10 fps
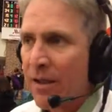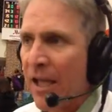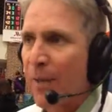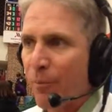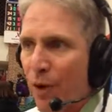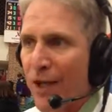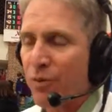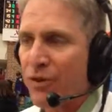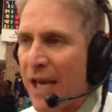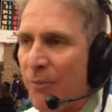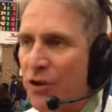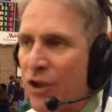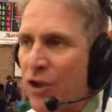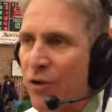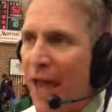and the press was able
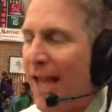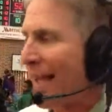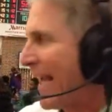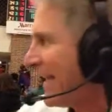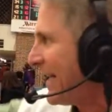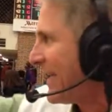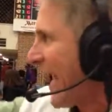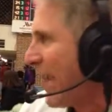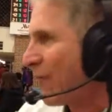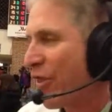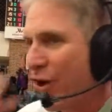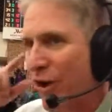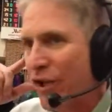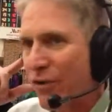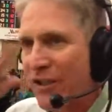to do that late in the game with
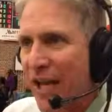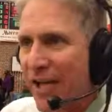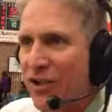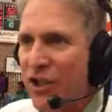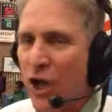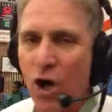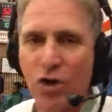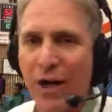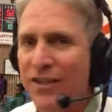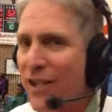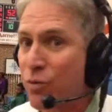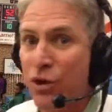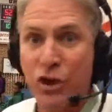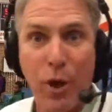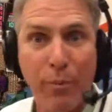33 seconds to go. Dre says,
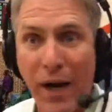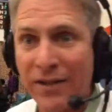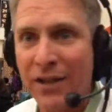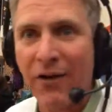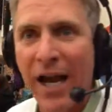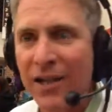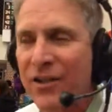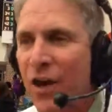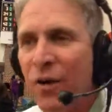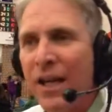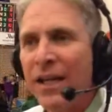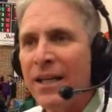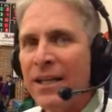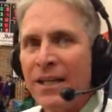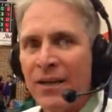we're still pressing, right? So,
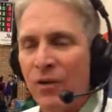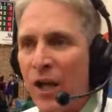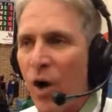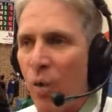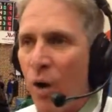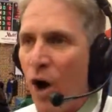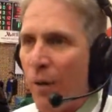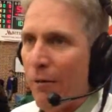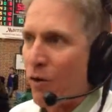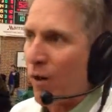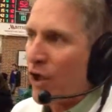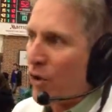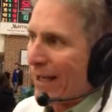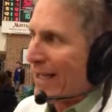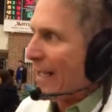you know, all we were really
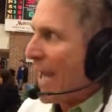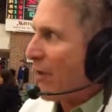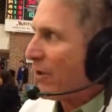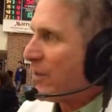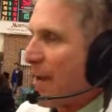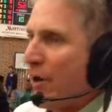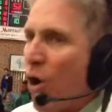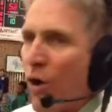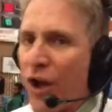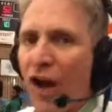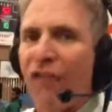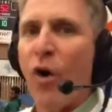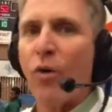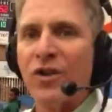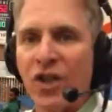doing at the end was maybe holding our
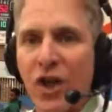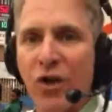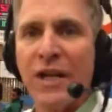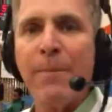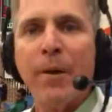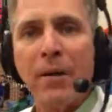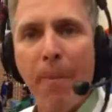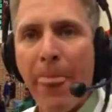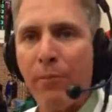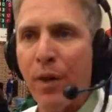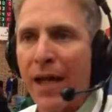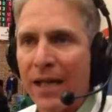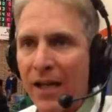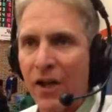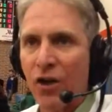forwards a little deeper, playing
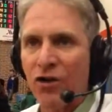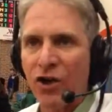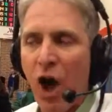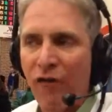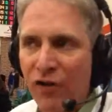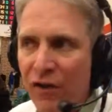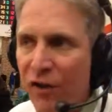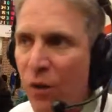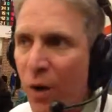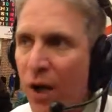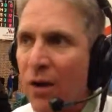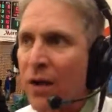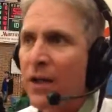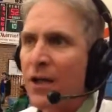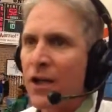it a little softer, if you will,
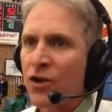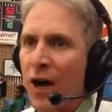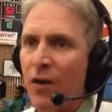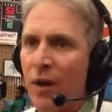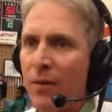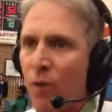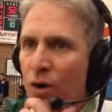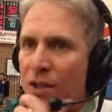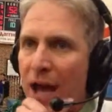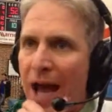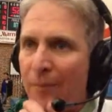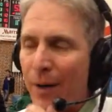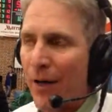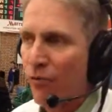trying to run more time, but it